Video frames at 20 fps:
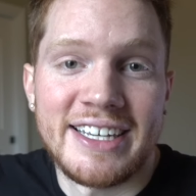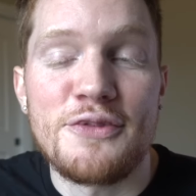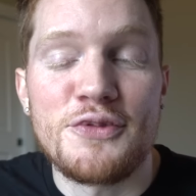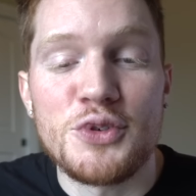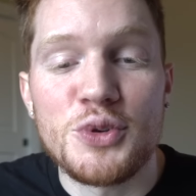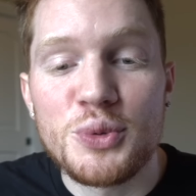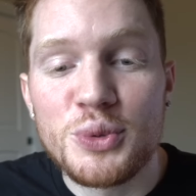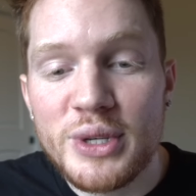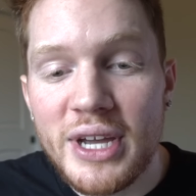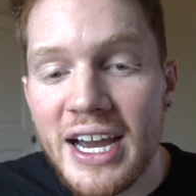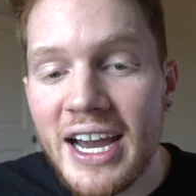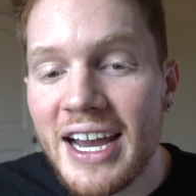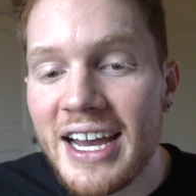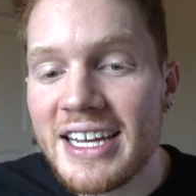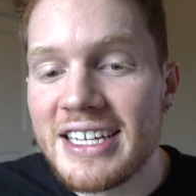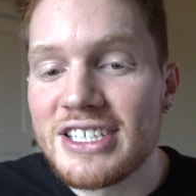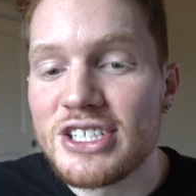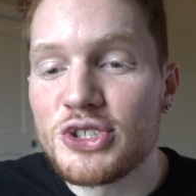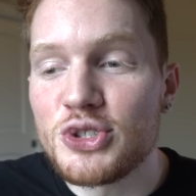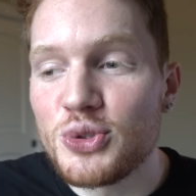If you
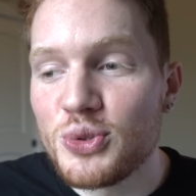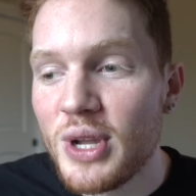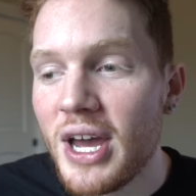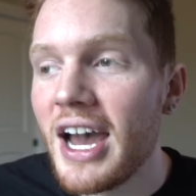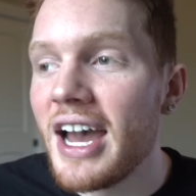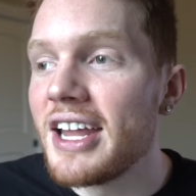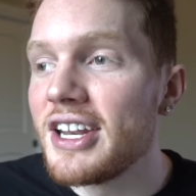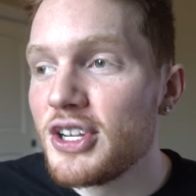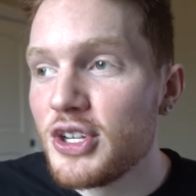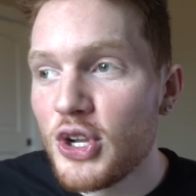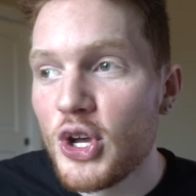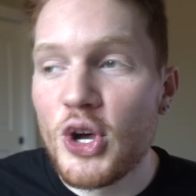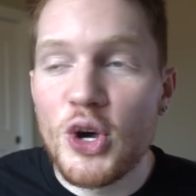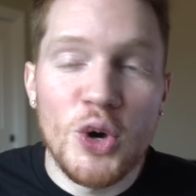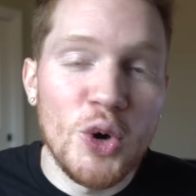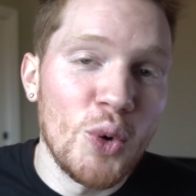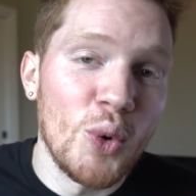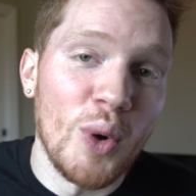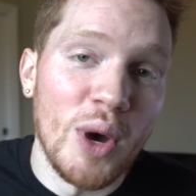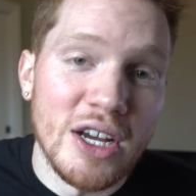guys do not
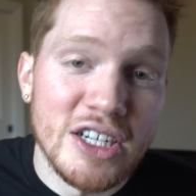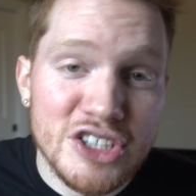know,